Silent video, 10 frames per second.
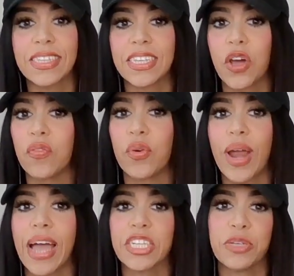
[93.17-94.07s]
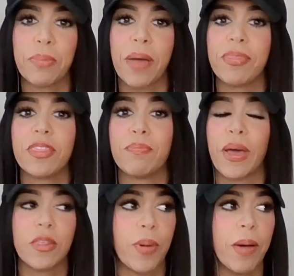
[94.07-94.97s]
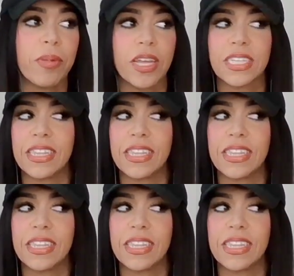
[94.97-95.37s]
an overreaction by the public to